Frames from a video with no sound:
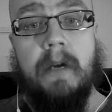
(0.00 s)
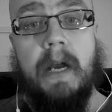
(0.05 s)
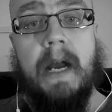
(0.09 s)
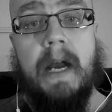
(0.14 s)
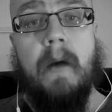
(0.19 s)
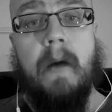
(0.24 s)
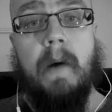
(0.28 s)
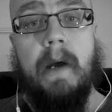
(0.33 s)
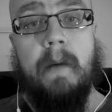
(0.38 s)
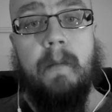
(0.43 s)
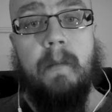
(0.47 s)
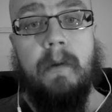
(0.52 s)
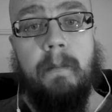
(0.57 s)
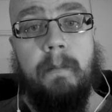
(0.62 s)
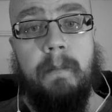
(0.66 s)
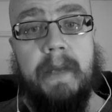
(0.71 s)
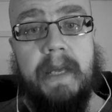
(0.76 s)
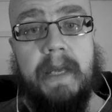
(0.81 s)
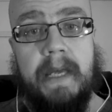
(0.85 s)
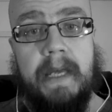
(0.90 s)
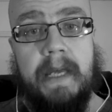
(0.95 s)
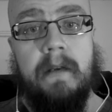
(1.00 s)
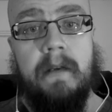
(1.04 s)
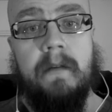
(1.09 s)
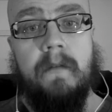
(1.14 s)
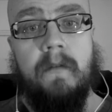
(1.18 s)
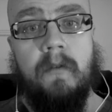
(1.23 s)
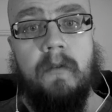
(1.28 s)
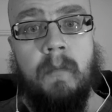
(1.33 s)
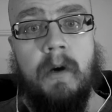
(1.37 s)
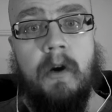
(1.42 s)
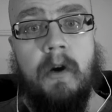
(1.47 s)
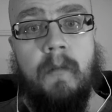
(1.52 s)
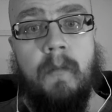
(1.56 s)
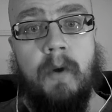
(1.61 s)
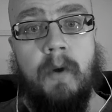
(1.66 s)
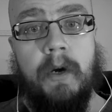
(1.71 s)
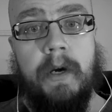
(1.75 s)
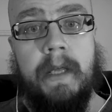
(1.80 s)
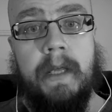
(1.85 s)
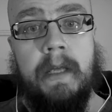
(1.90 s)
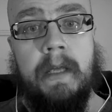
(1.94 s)
how I will begin tomorrow
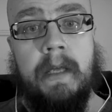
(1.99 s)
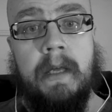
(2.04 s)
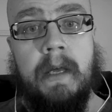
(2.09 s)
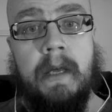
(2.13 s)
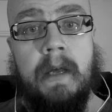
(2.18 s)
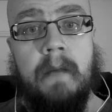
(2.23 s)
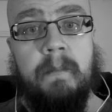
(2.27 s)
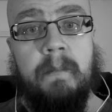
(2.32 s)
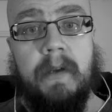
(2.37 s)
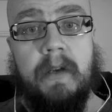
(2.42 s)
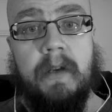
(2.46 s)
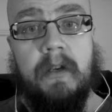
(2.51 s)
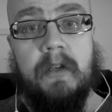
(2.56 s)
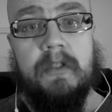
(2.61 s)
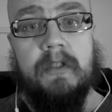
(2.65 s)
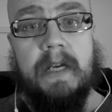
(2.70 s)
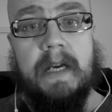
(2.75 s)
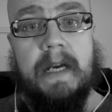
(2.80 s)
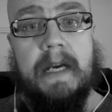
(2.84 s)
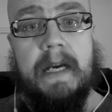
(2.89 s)
morning because